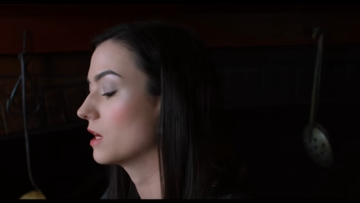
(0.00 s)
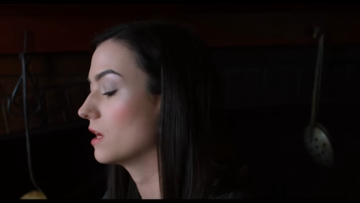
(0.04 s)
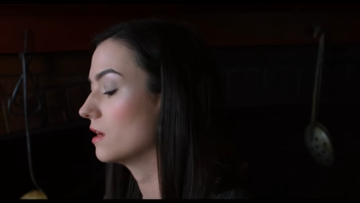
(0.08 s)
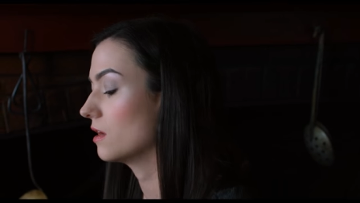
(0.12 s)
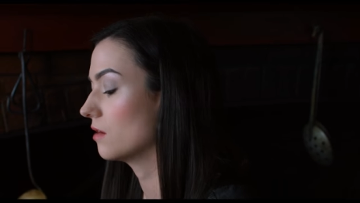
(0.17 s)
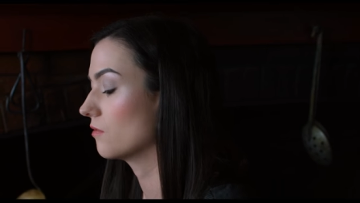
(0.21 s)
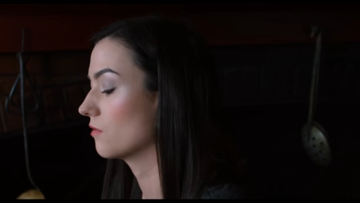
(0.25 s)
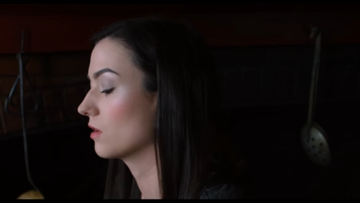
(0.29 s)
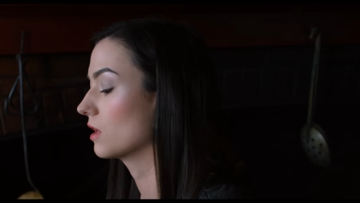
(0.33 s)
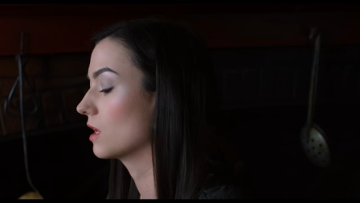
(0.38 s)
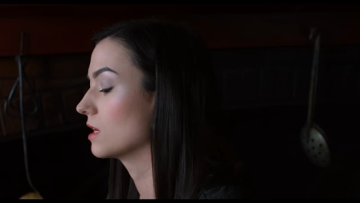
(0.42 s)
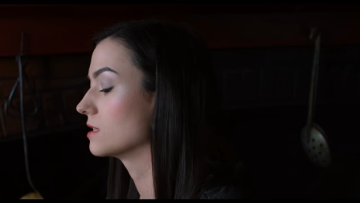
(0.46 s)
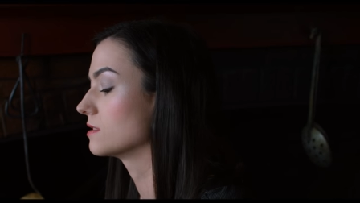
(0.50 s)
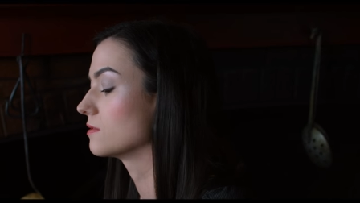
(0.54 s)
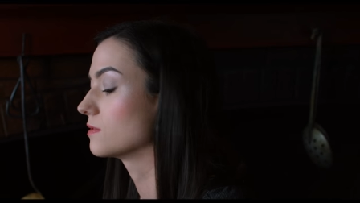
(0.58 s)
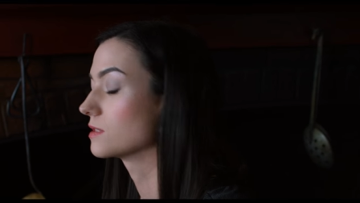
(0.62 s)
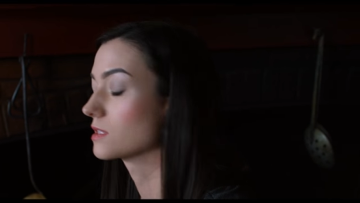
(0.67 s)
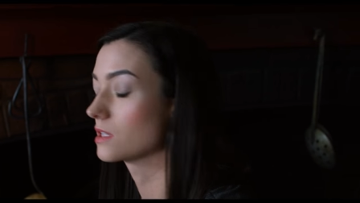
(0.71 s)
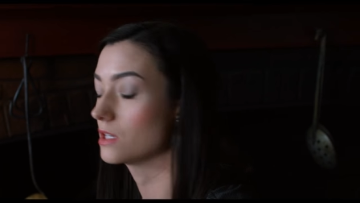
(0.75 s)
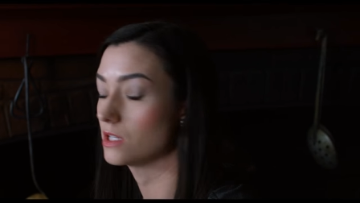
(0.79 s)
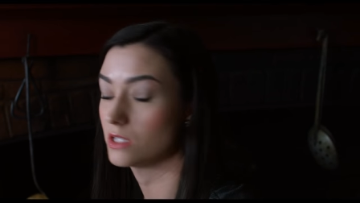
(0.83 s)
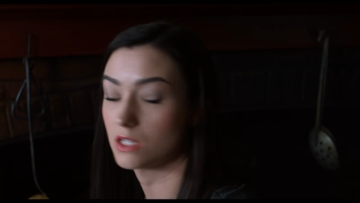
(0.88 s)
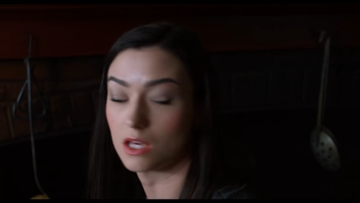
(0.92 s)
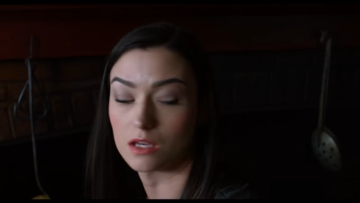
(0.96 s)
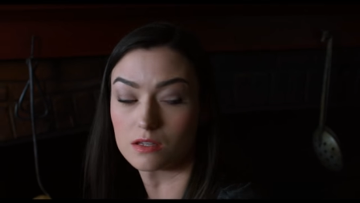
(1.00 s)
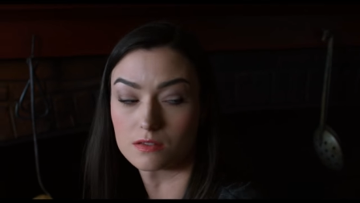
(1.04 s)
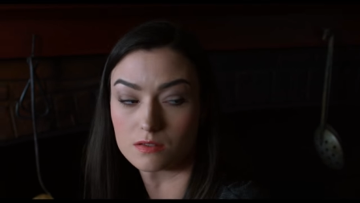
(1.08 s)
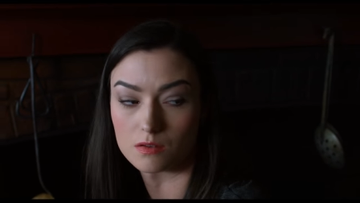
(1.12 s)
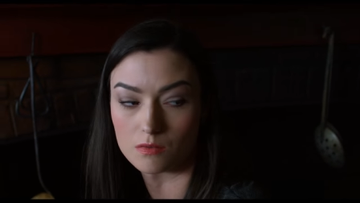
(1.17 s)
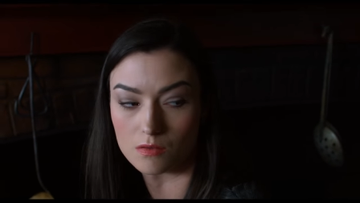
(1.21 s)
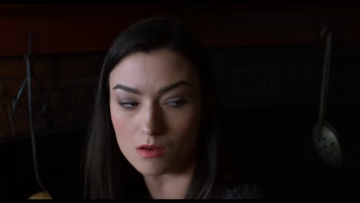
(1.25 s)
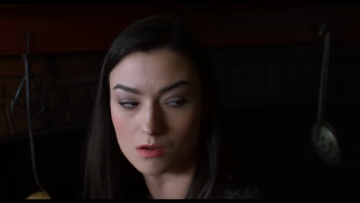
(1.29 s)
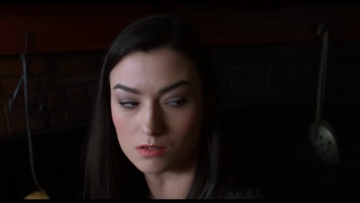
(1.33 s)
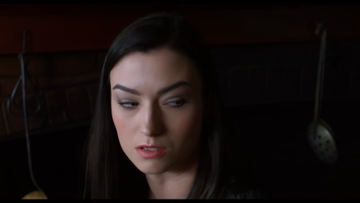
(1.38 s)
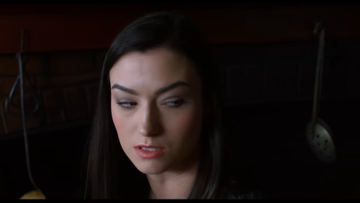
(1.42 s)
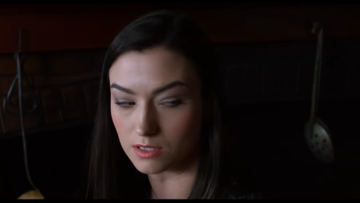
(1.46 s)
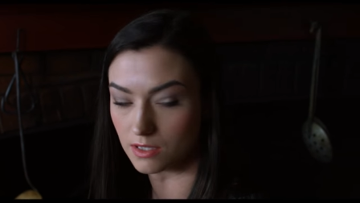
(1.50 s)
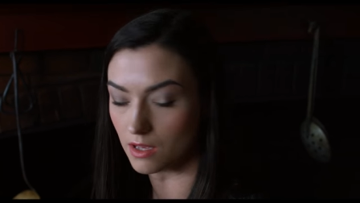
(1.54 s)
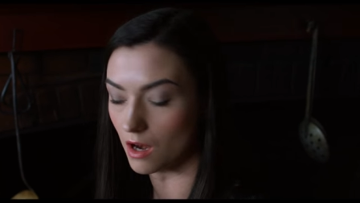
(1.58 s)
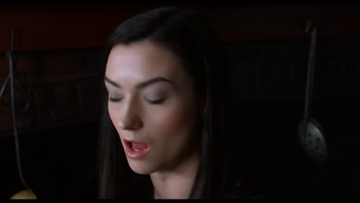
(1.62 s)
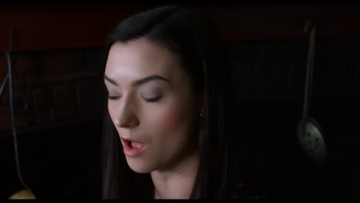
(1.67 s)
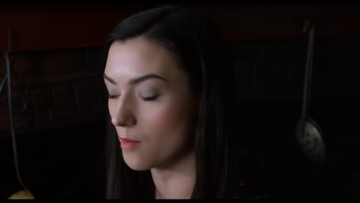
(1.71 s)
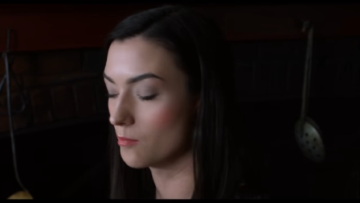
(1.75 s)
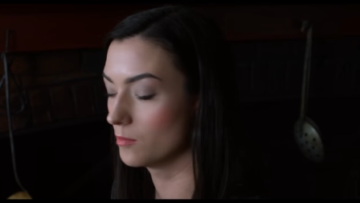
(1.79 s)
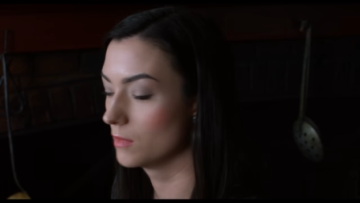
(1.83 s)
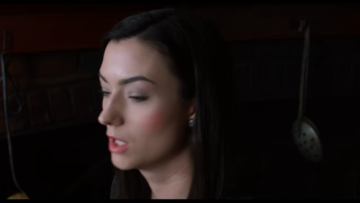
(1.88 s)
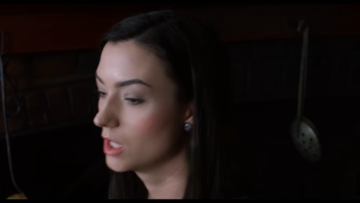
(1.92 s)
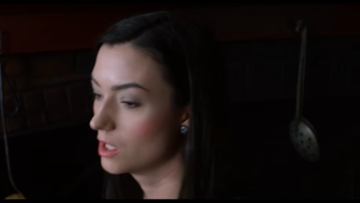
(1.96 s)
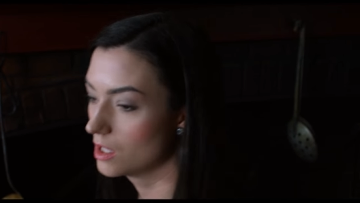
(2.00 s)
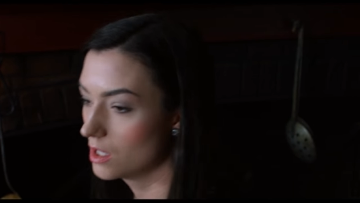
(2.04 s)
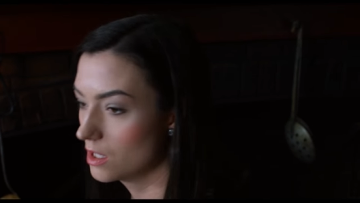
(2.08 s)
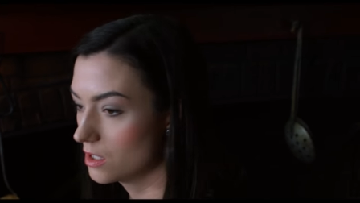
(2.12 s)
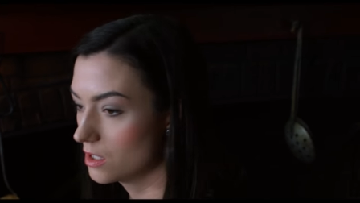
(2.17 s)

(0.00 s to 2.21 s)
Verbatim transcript: but I didn't realize it was going to take so long to set up.